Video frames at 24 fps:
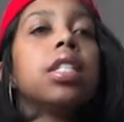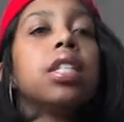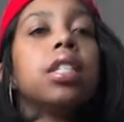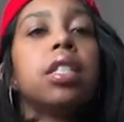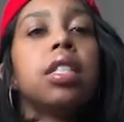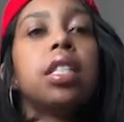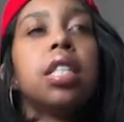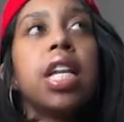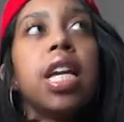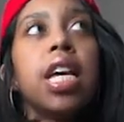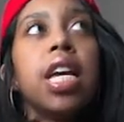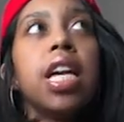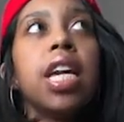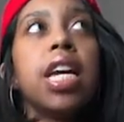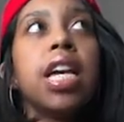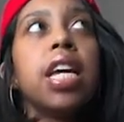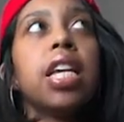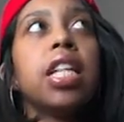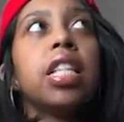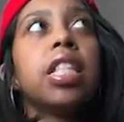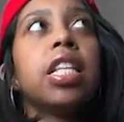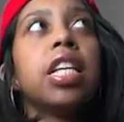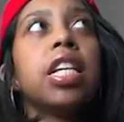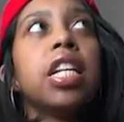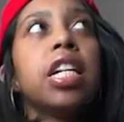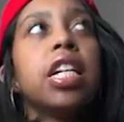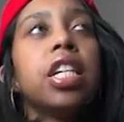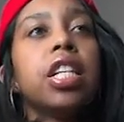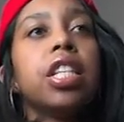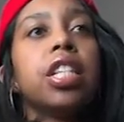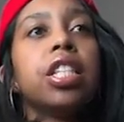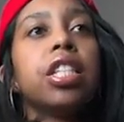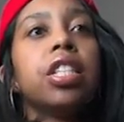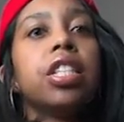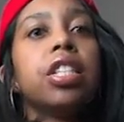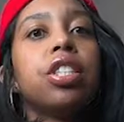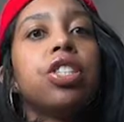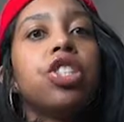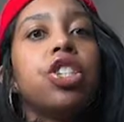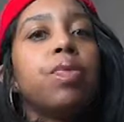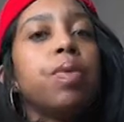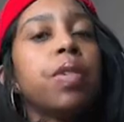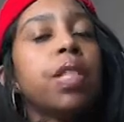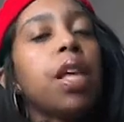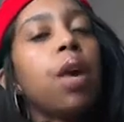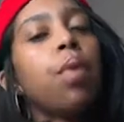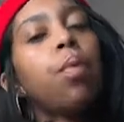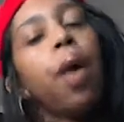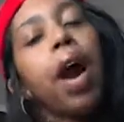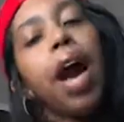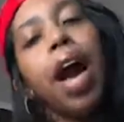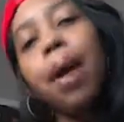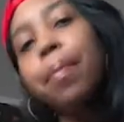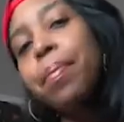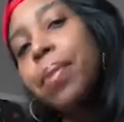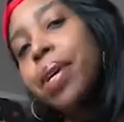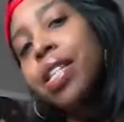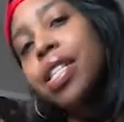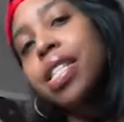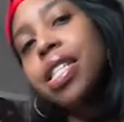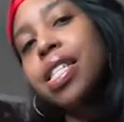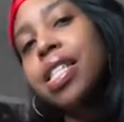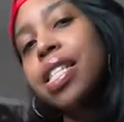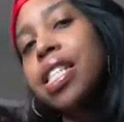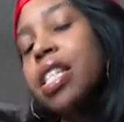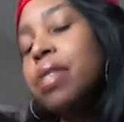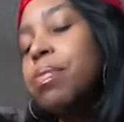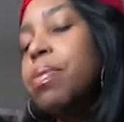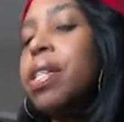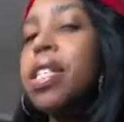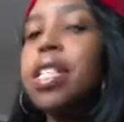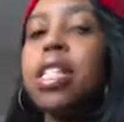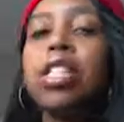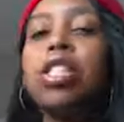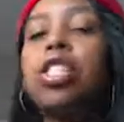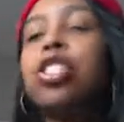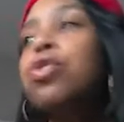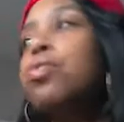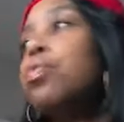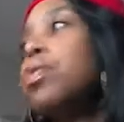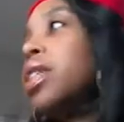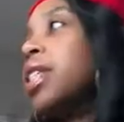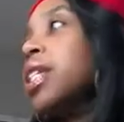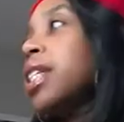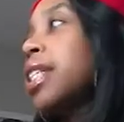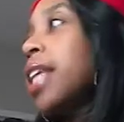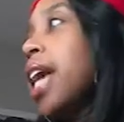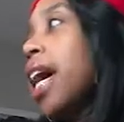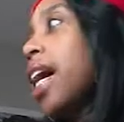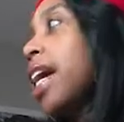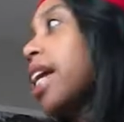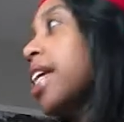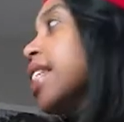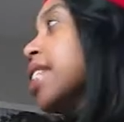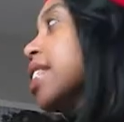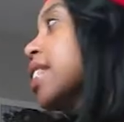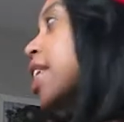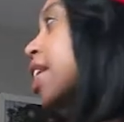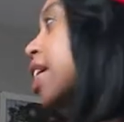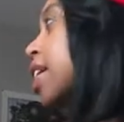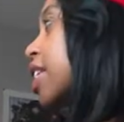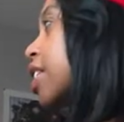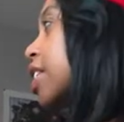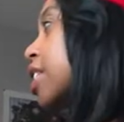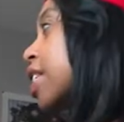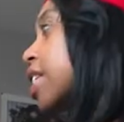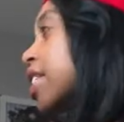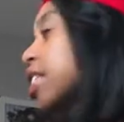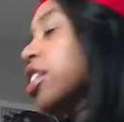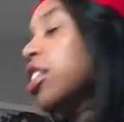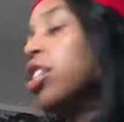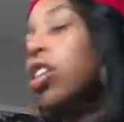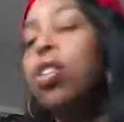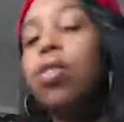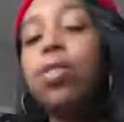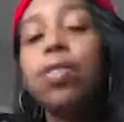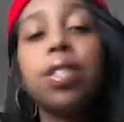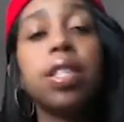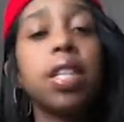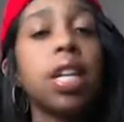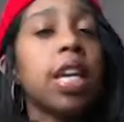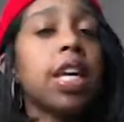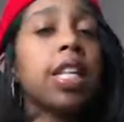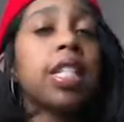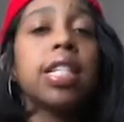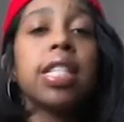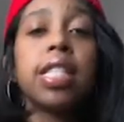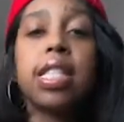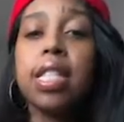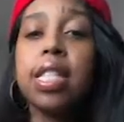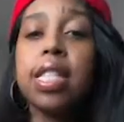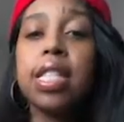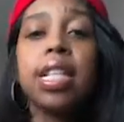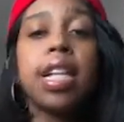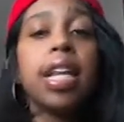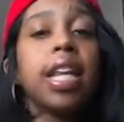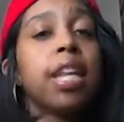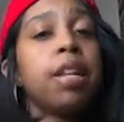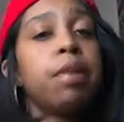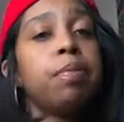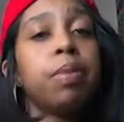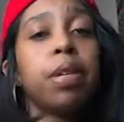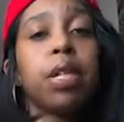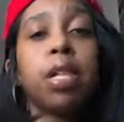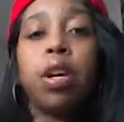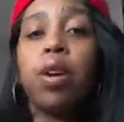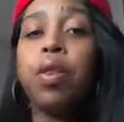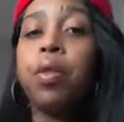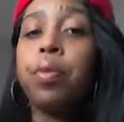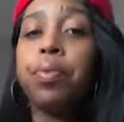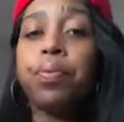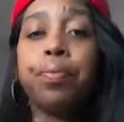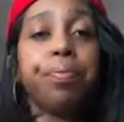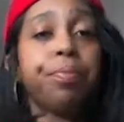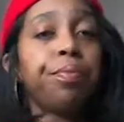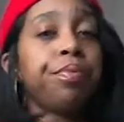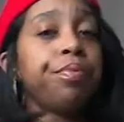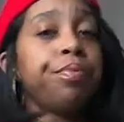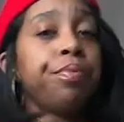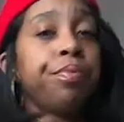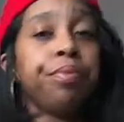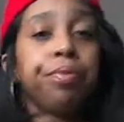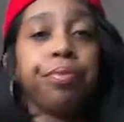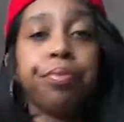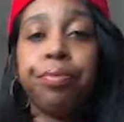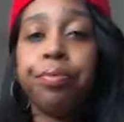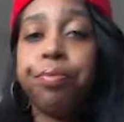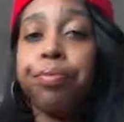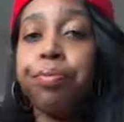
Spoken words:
Then she was like, well, how much is this place? This is really nice. Like, it's nice and cozy. And the sister let it be known,